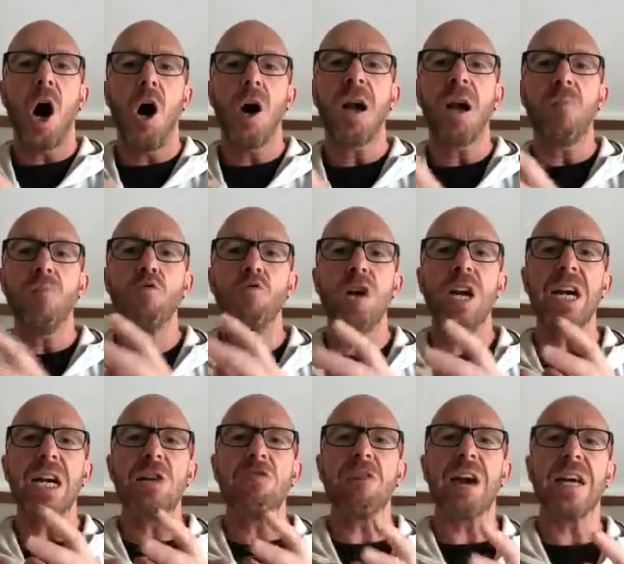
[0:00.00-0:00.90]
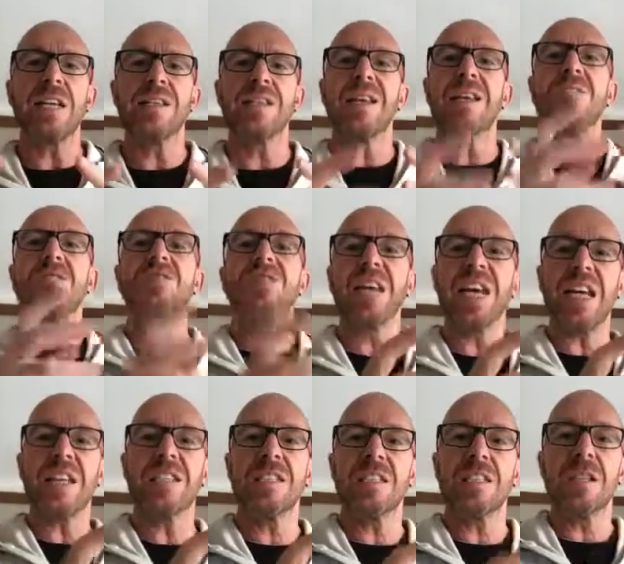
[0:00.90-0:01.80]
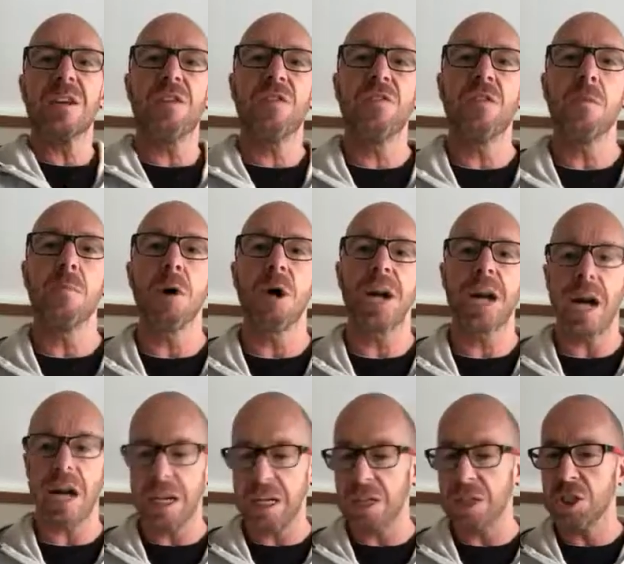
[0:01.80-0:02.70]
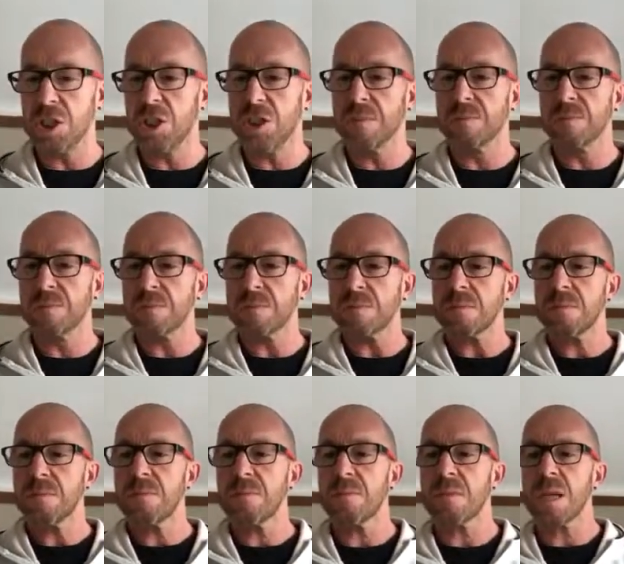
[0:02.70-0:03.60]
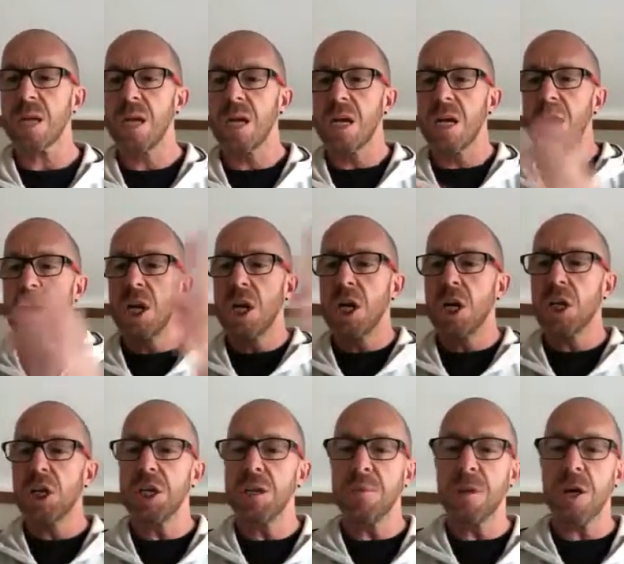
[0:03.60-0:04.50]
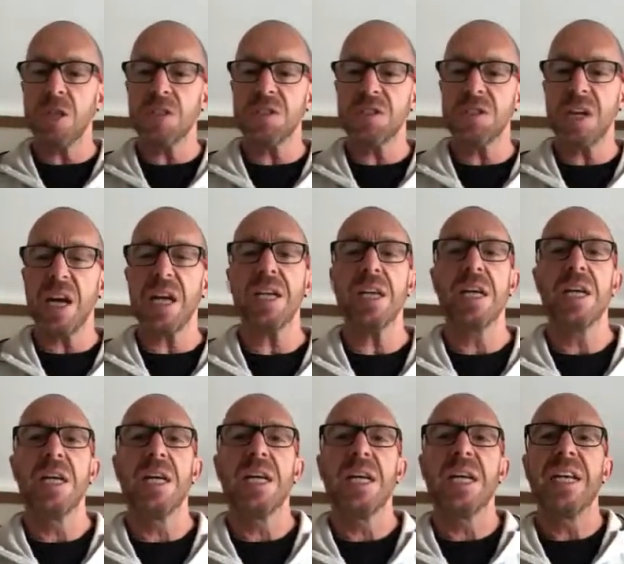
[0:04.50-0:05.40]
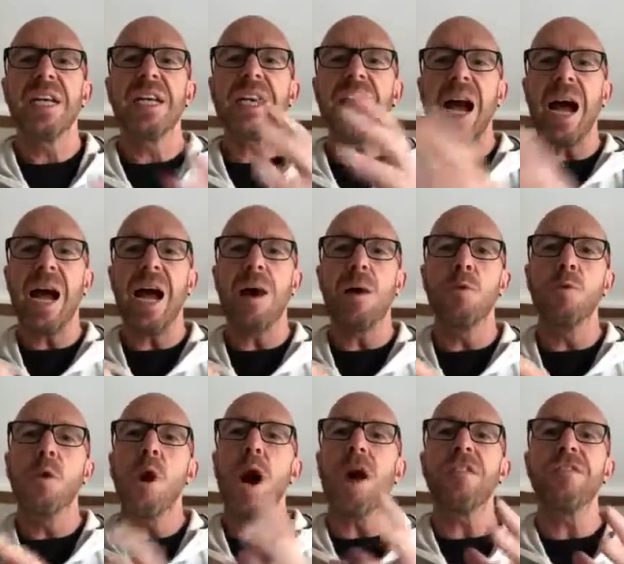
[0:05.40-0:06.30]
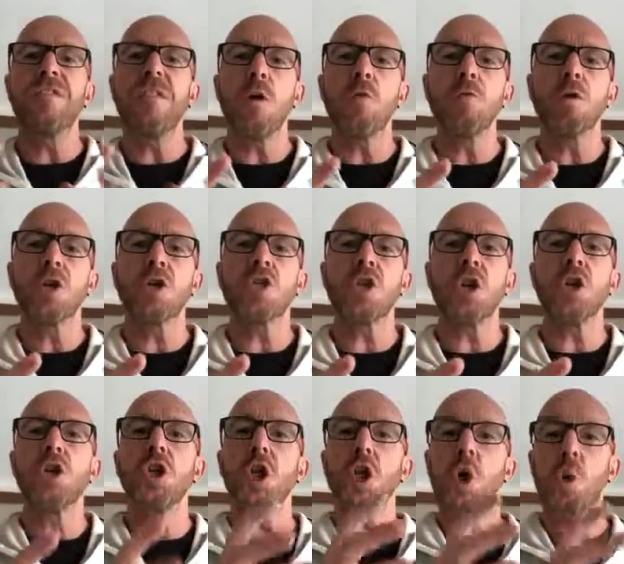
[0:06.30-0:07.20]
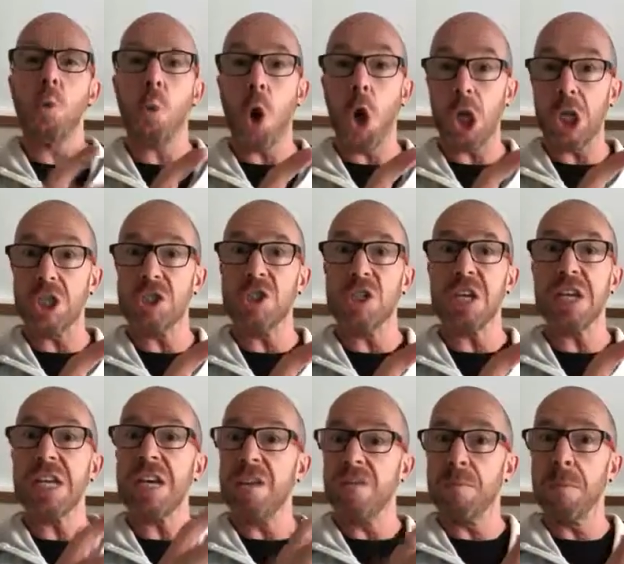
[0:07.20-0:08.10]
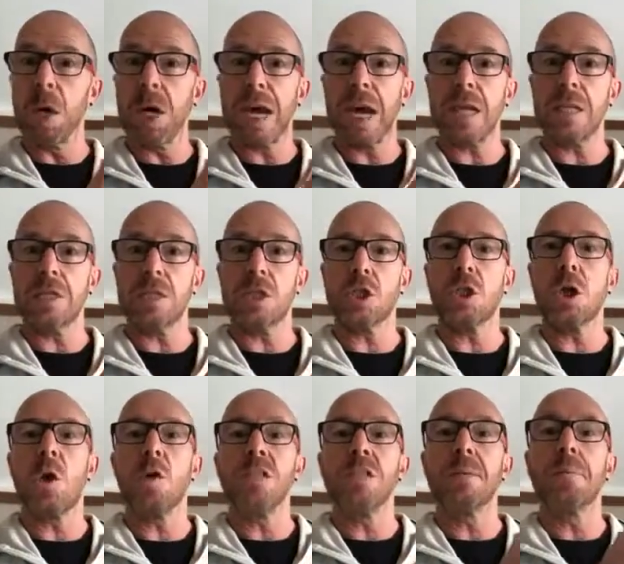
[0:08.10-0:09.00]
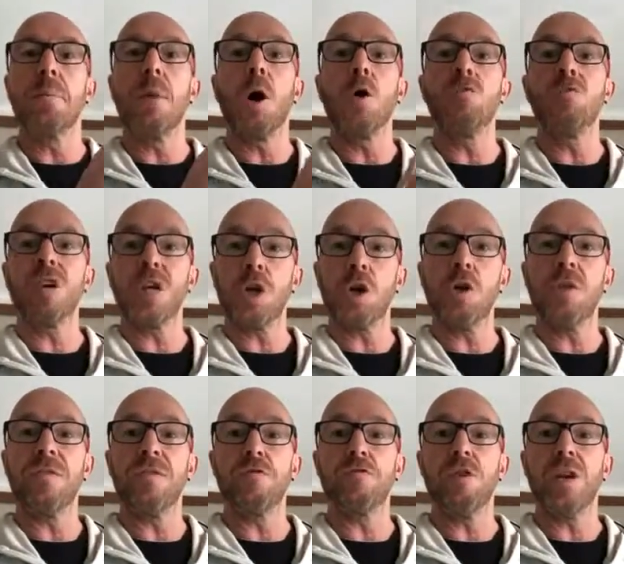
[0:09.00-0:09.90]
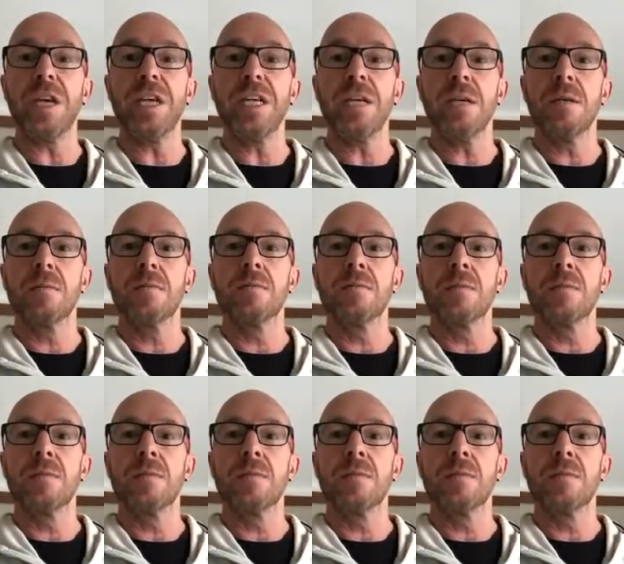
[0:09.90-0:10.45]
I am really great at this for my age. You might say, now I focus on the quality of my exercise and my recovery